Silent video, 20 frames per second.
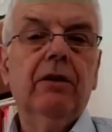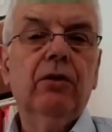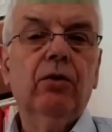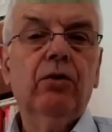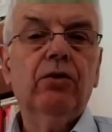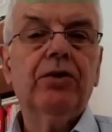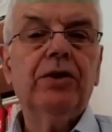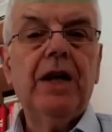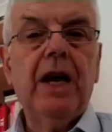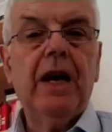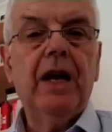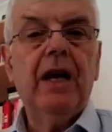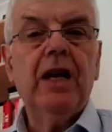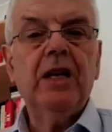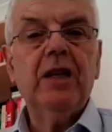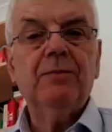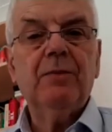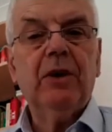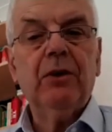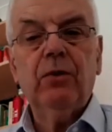those
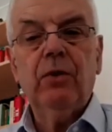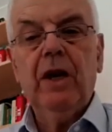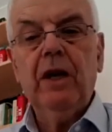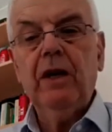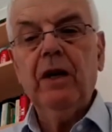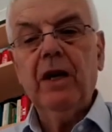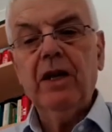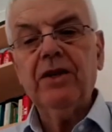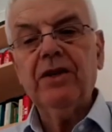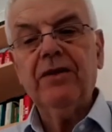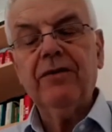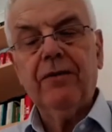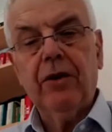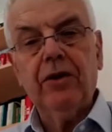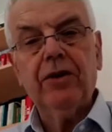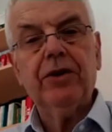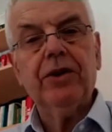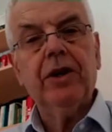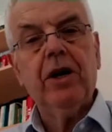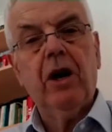days between his
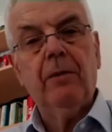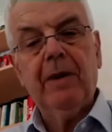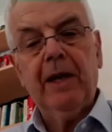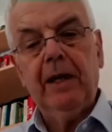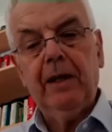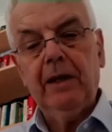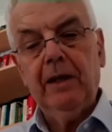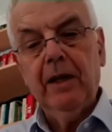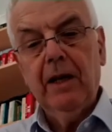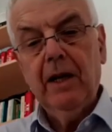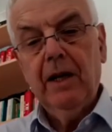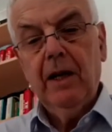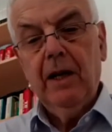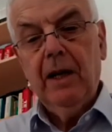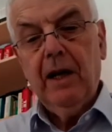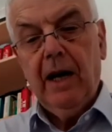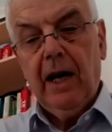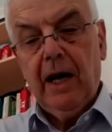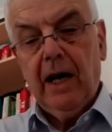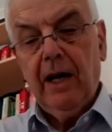first coming
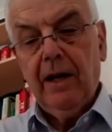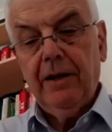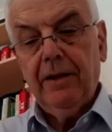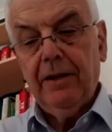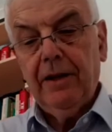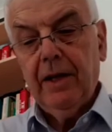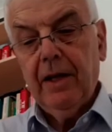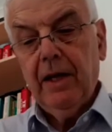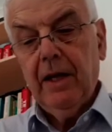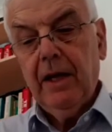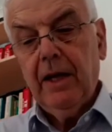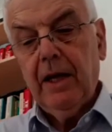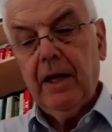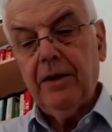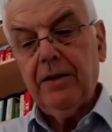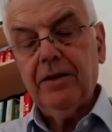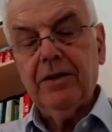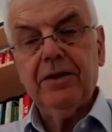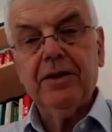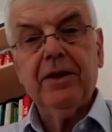and
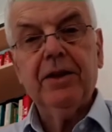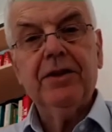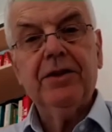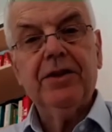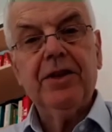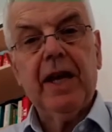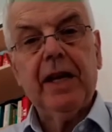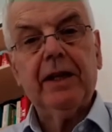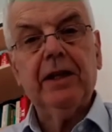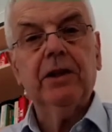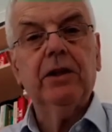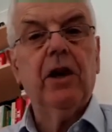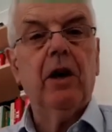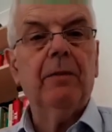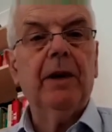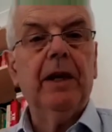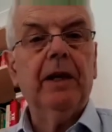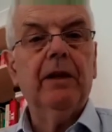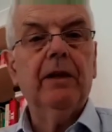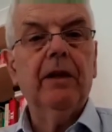his second
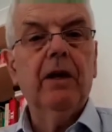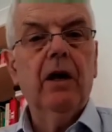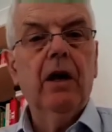coming,